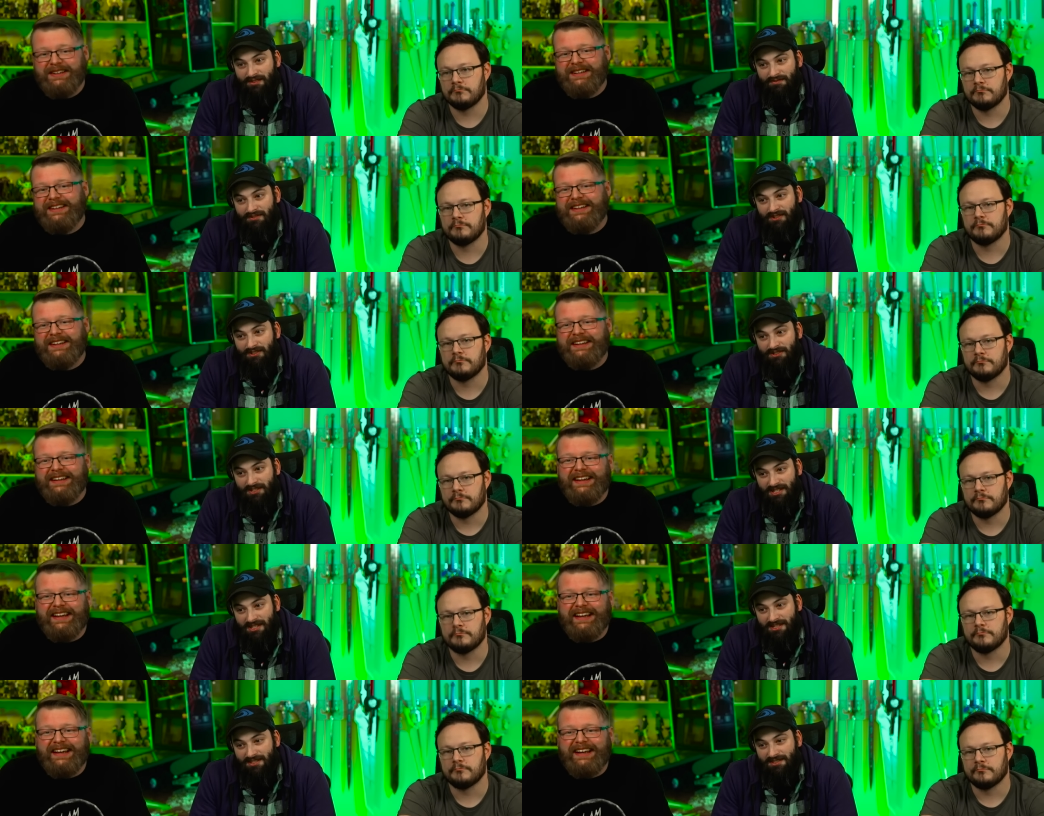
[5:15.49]

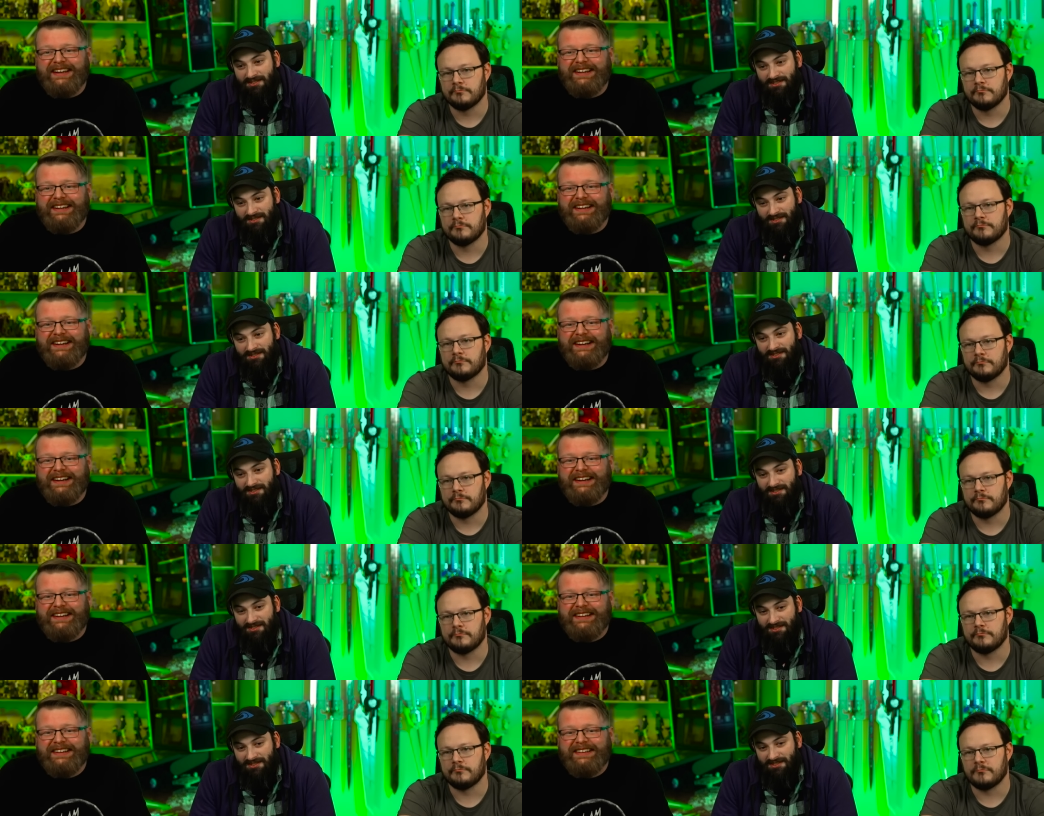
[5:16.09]
Speaker 1: Definitely. And
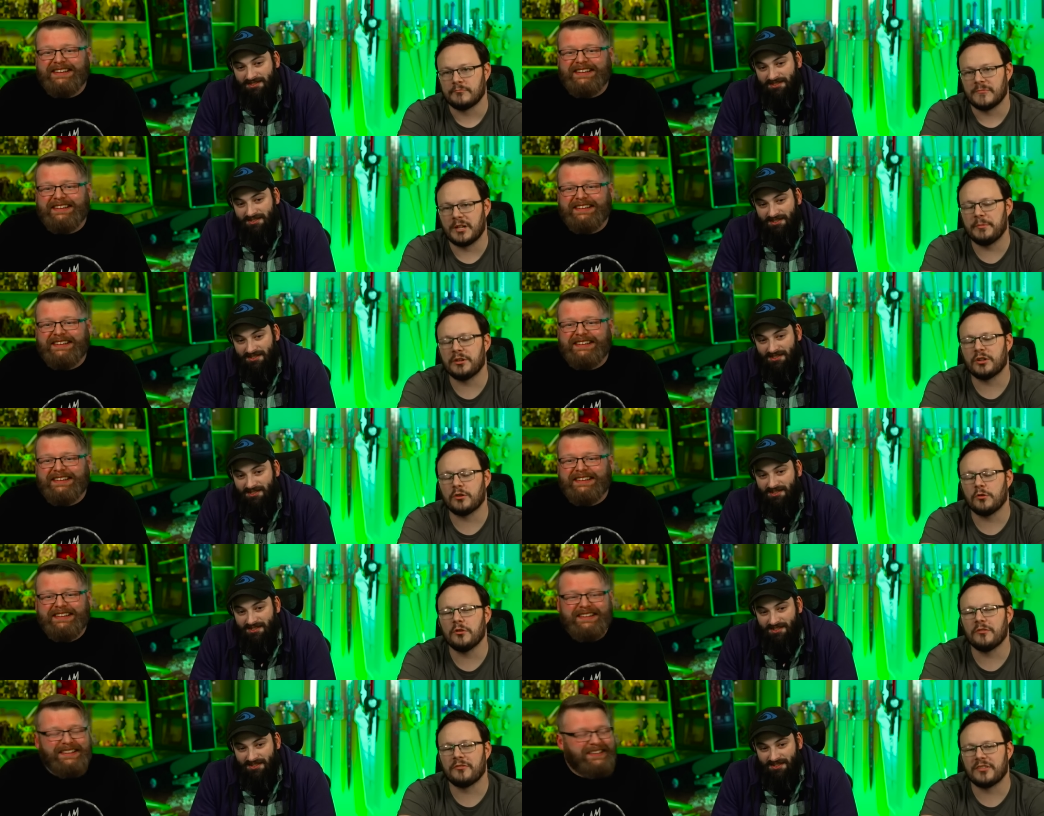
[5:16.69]

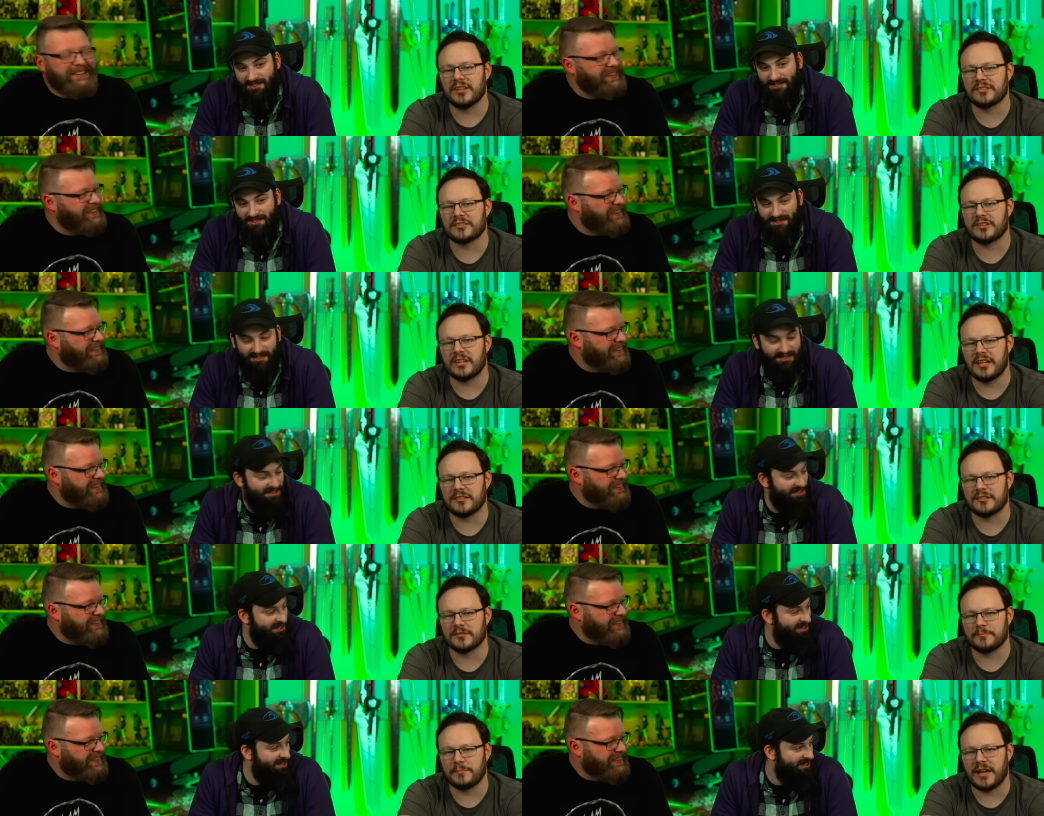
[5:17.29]
it'd be cool if this takes us